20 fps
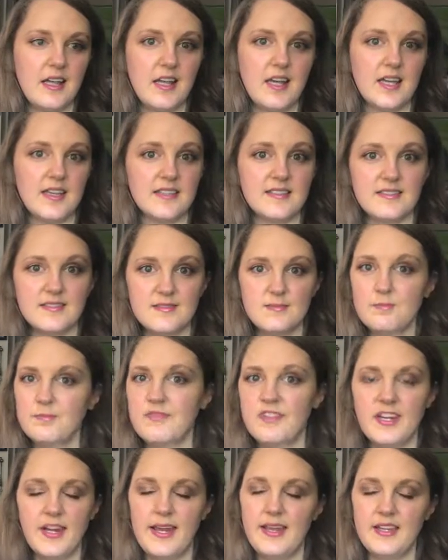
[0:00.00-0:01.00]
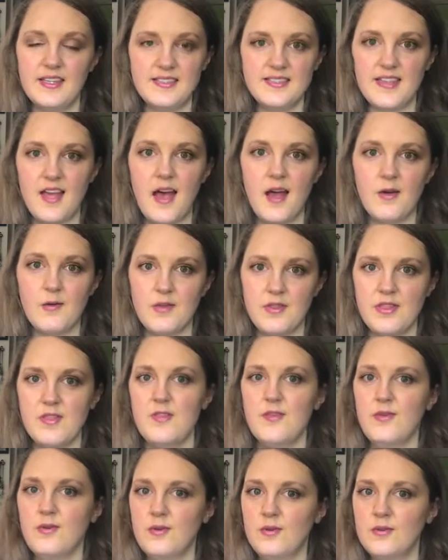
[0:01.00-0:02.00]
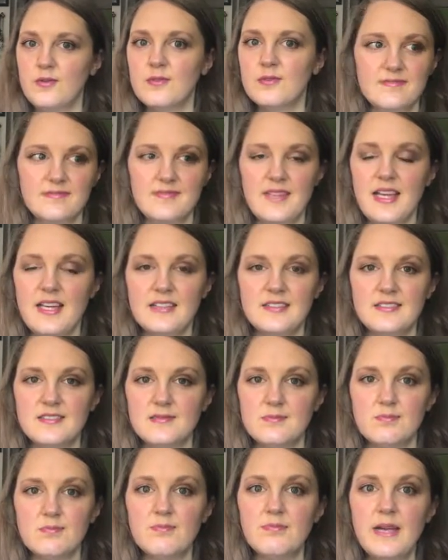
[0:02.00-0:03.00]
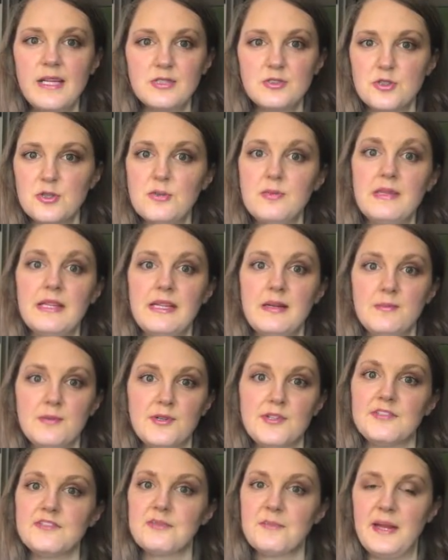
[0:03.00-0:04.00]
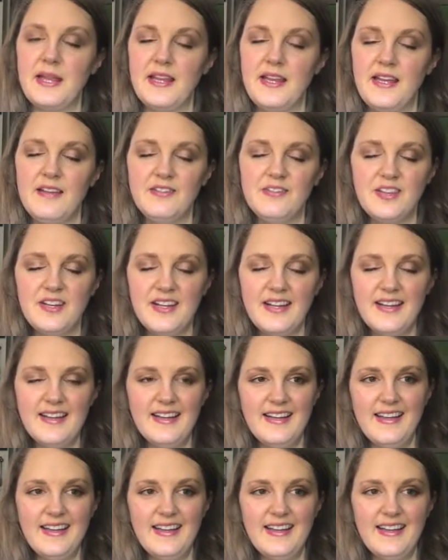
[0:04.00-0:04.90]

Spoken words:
a vanilla sock with you has measurably improved my life,